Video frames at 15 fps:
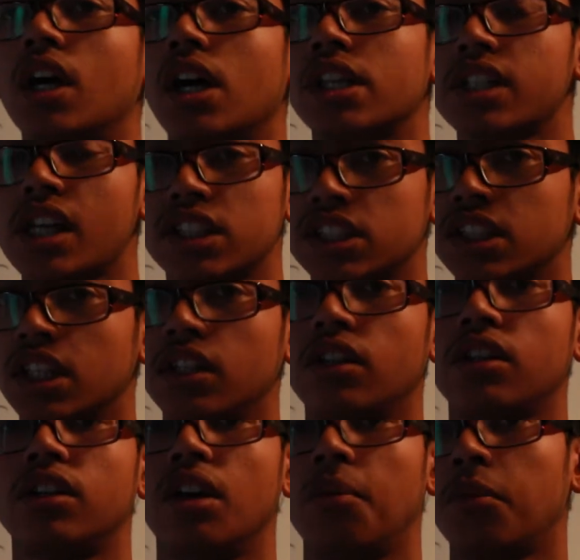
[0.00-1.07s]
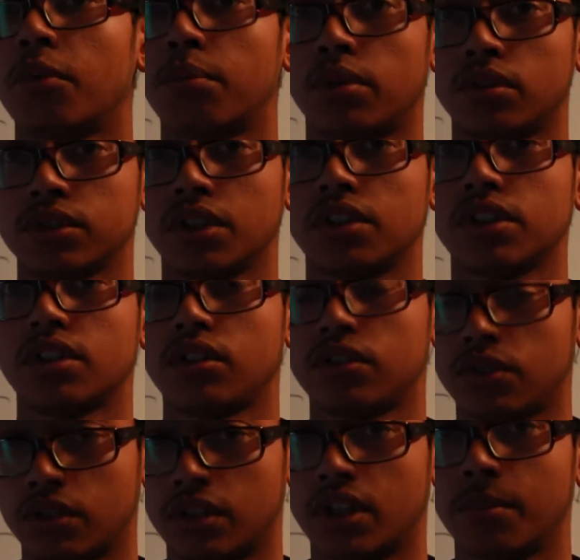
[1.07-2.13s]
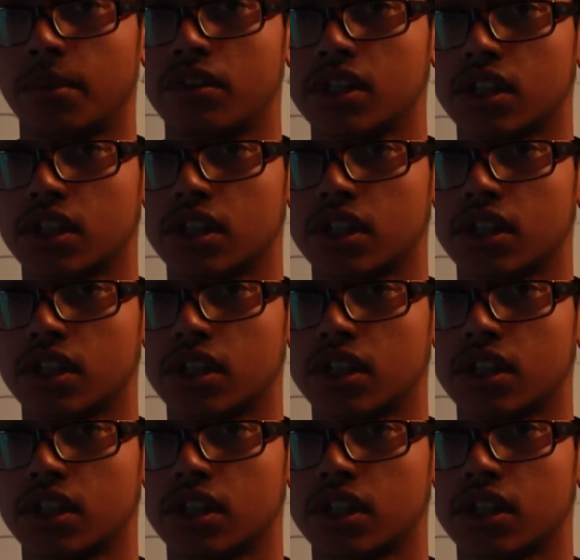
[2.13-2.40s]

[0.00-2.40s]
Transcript: as I said, number of protons equals to a number of